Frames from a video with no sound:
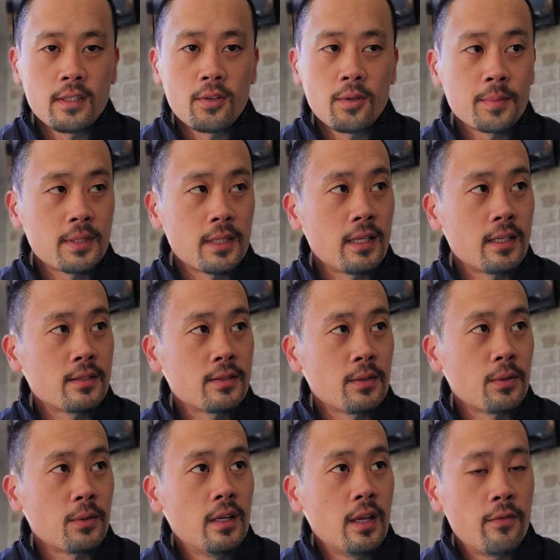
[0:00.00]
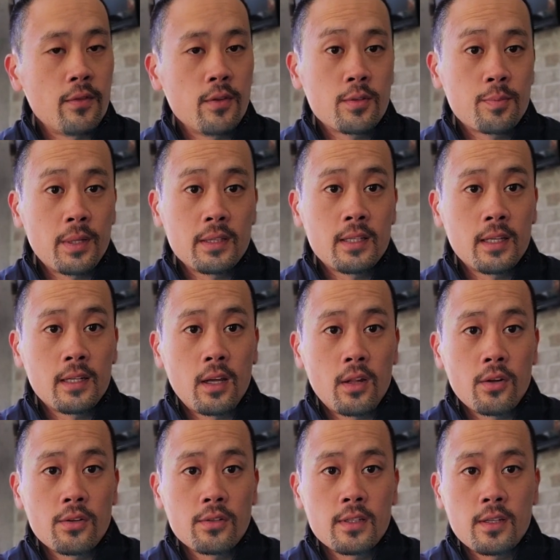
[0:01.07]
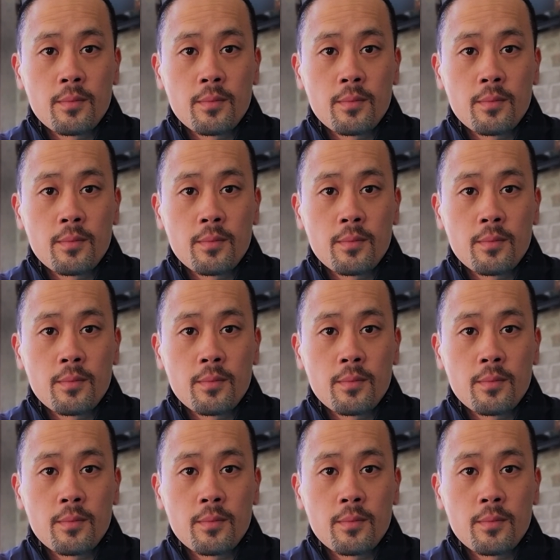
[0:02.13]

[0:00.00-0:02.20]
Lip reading: know what I'm saying? So if you spend $10 and